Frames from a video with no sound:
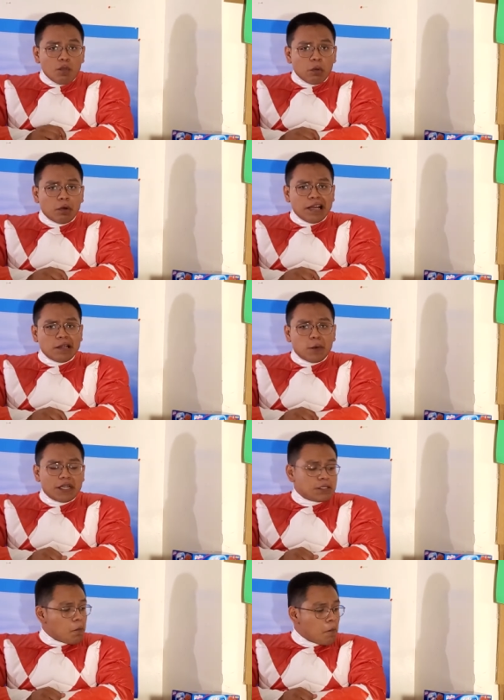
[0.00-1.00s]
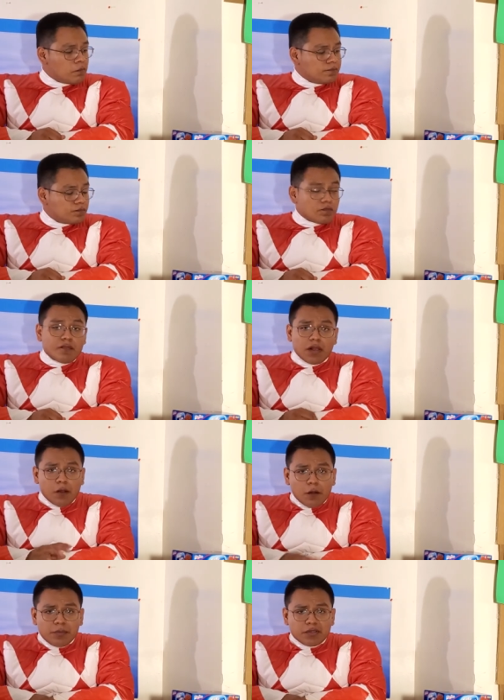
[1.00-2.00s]
Well, anyways, I
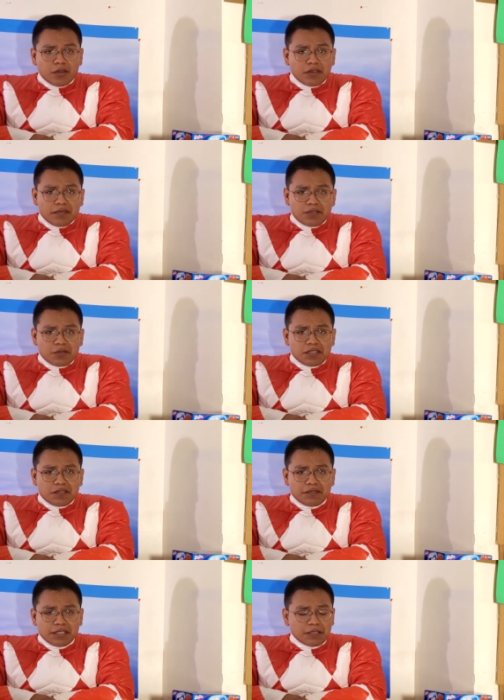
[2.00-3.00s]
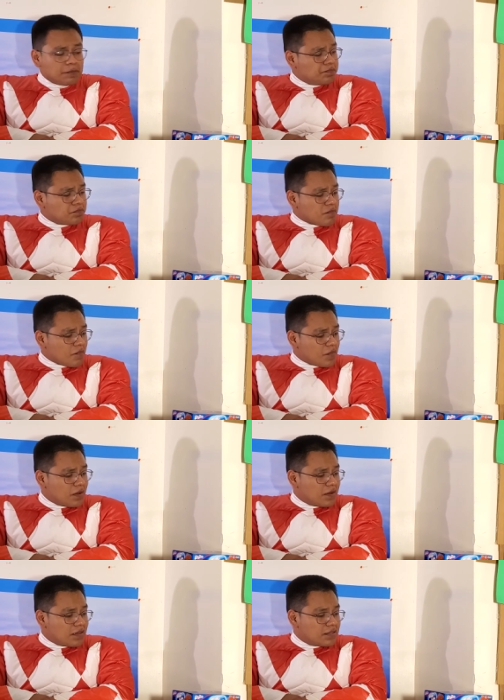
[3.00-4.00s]
hope you sort of enjoyed this video
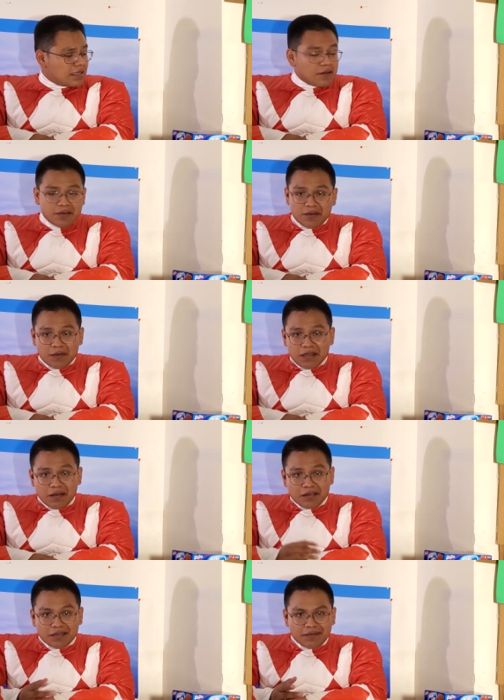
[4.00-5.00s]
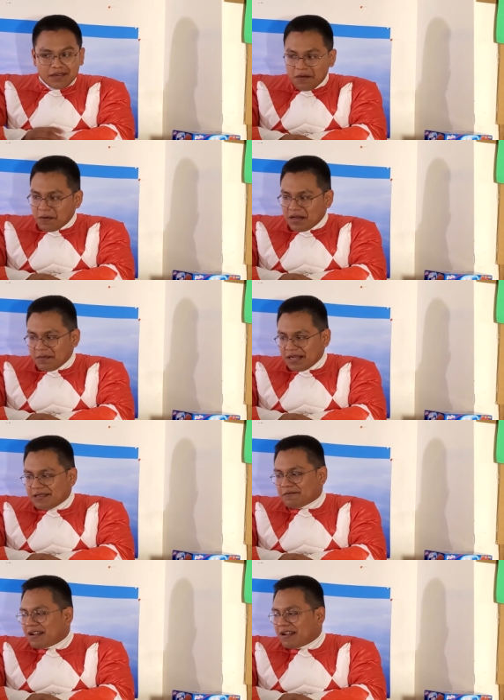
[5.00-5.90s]
because I don't know, I don't even know why I made it.